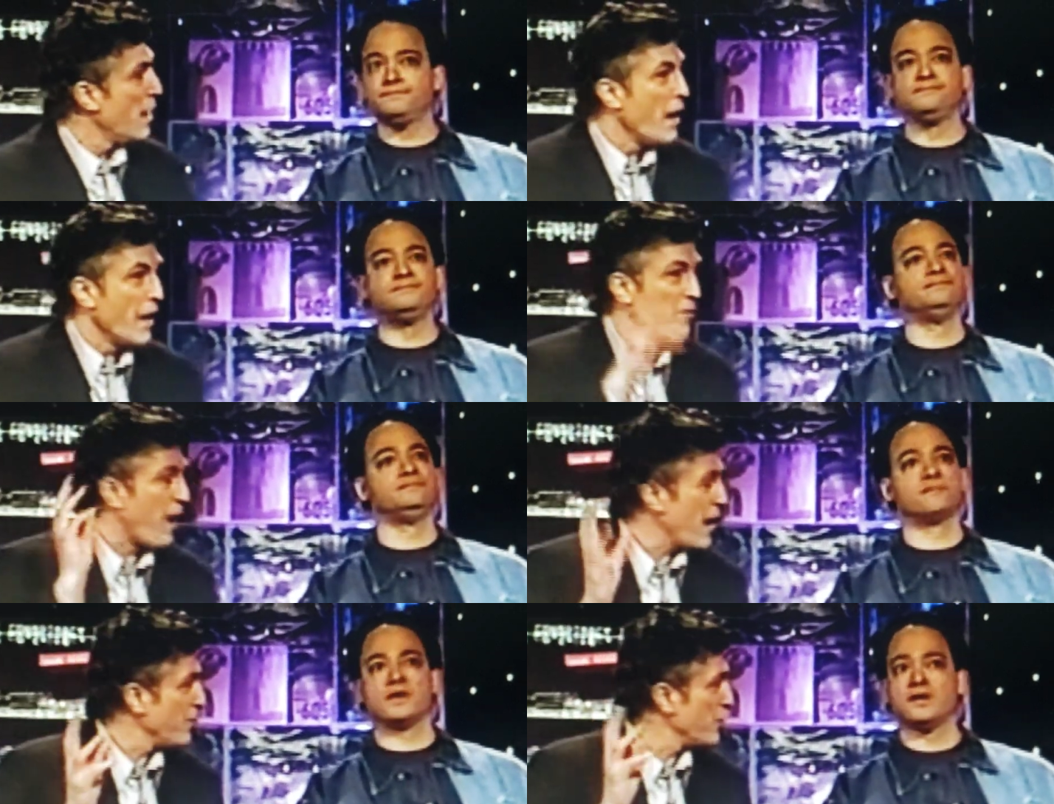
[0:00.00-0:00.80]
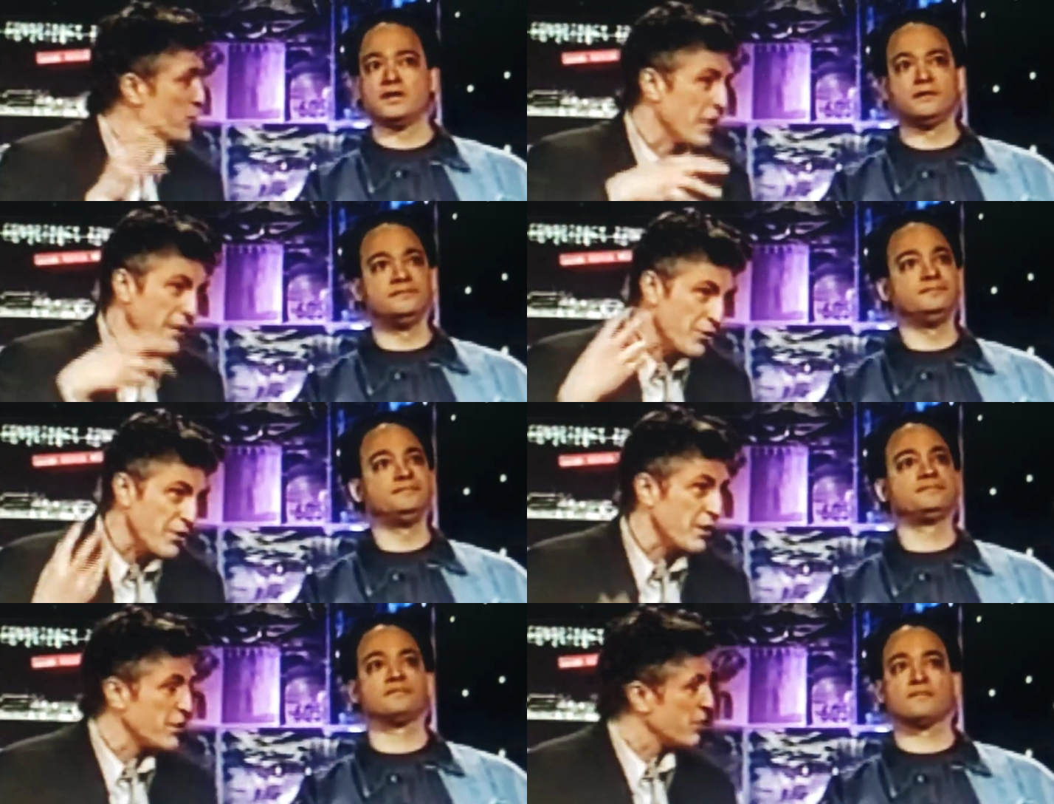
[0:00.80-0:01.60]
Speaker 1: And five years later,
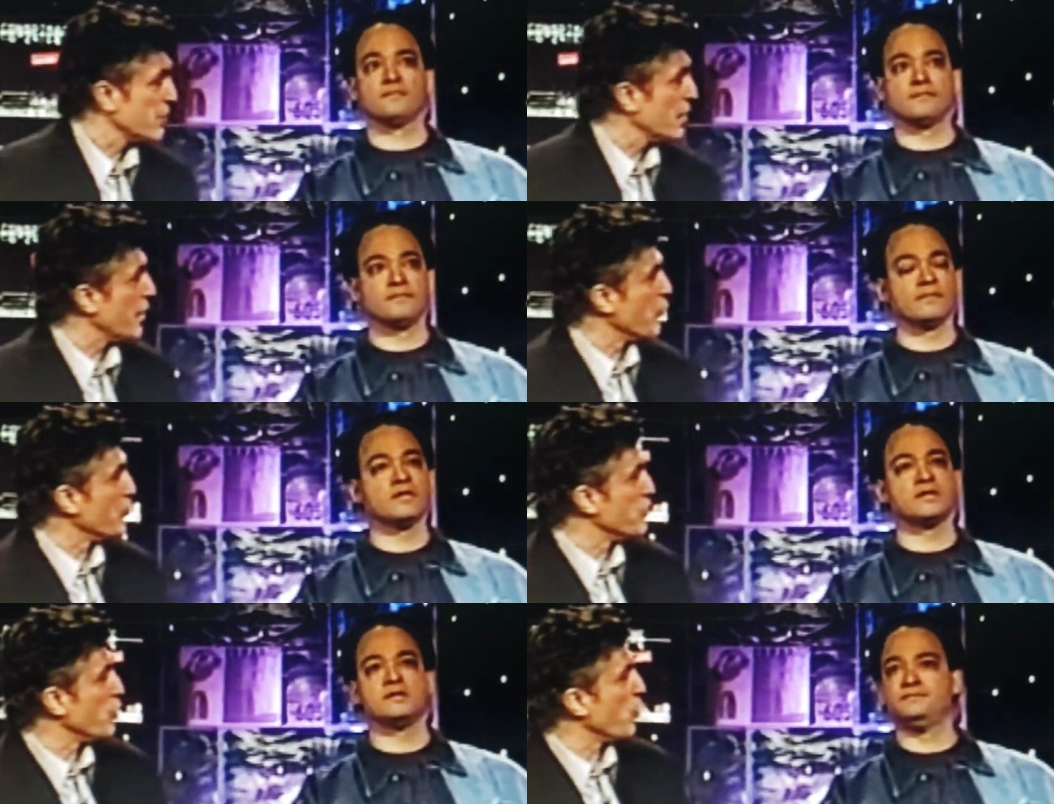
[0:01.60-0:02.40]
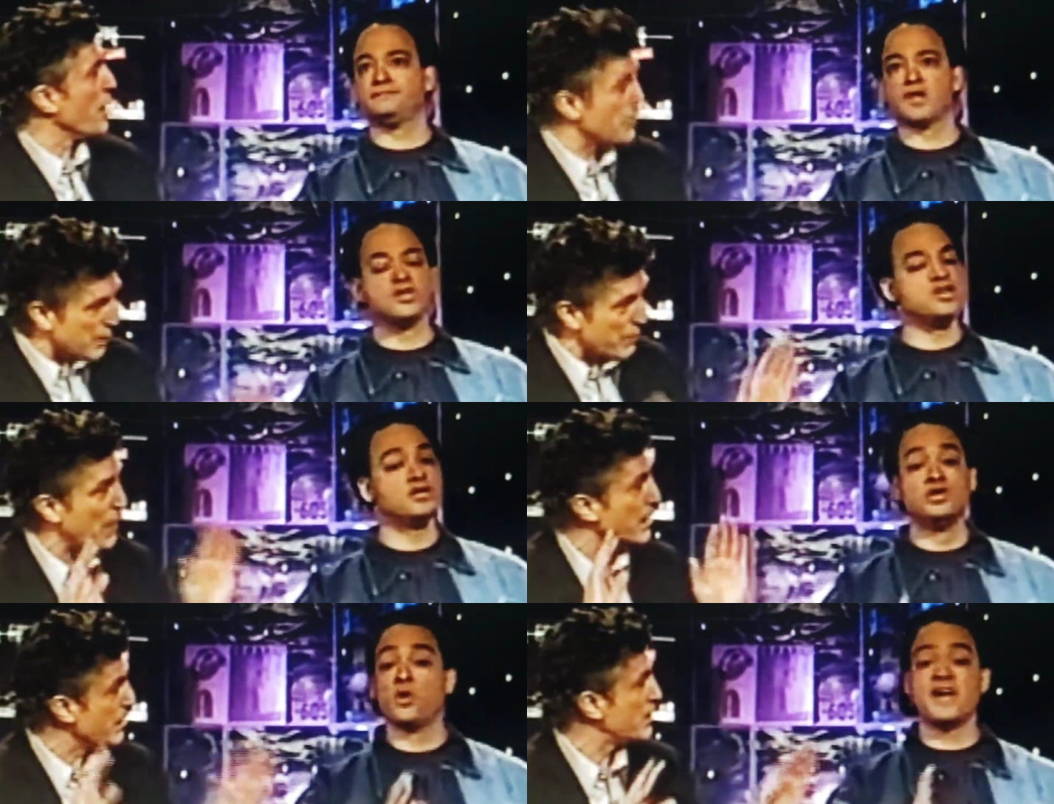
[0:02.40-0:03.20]
six years later, there's no arrest. Give me a
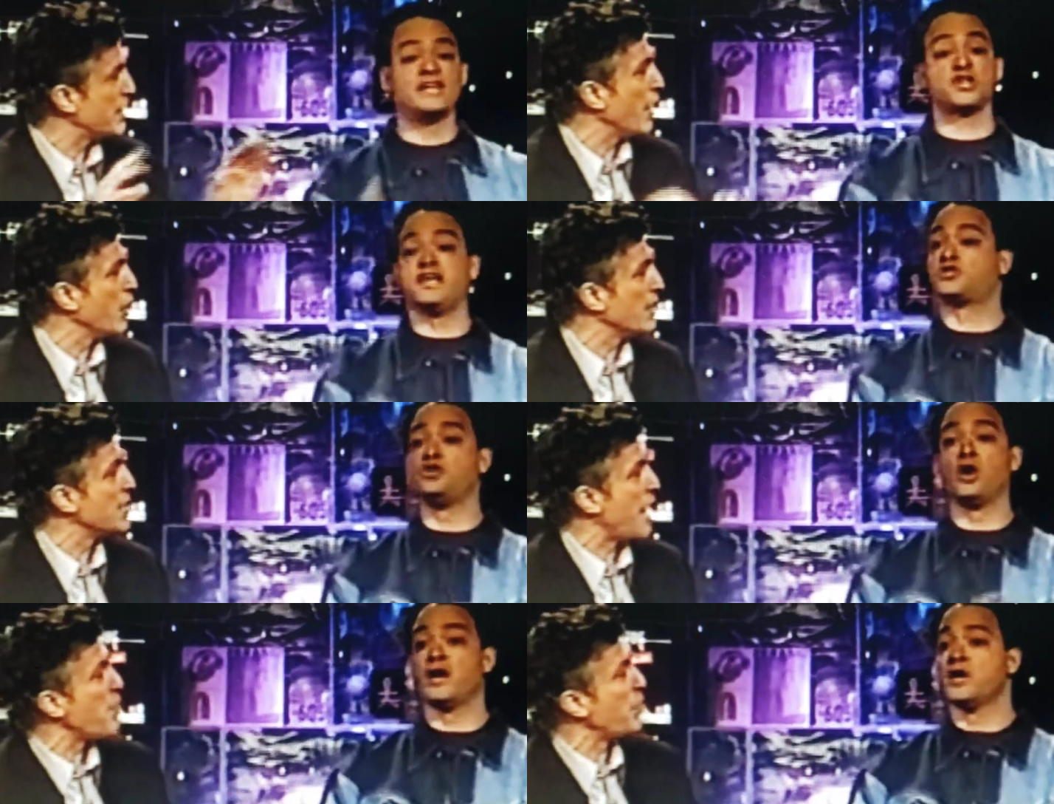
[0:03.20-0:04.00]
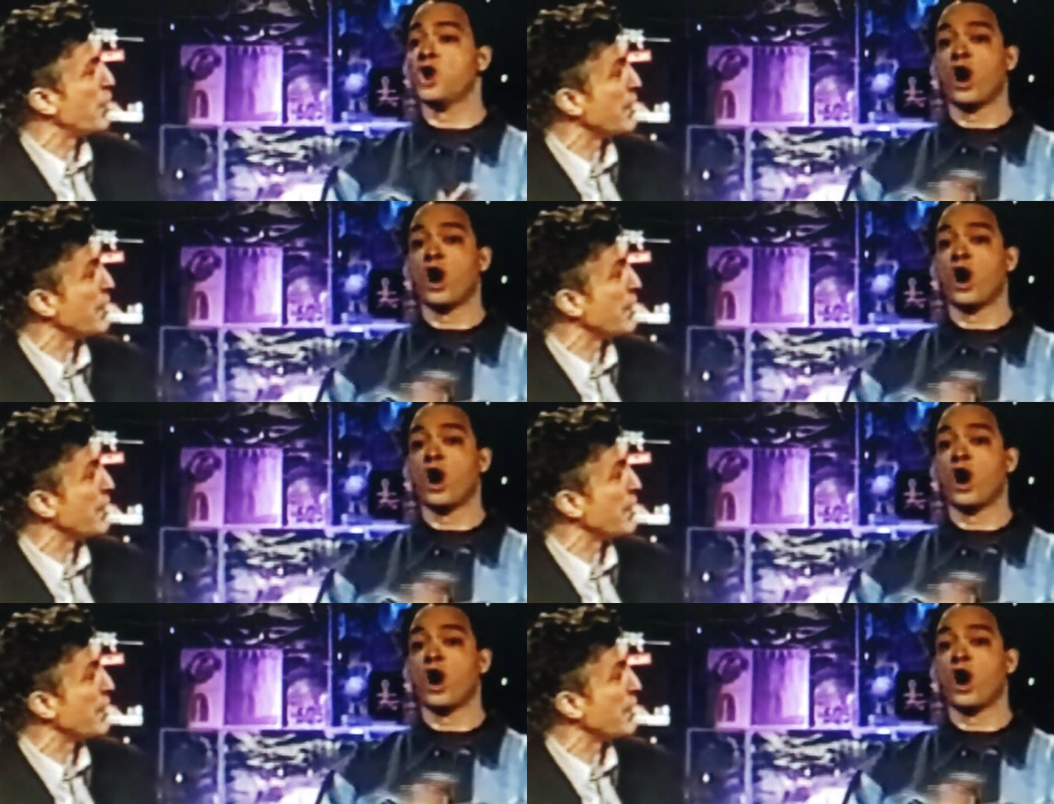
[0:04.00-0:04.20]
you know, single example you know, in the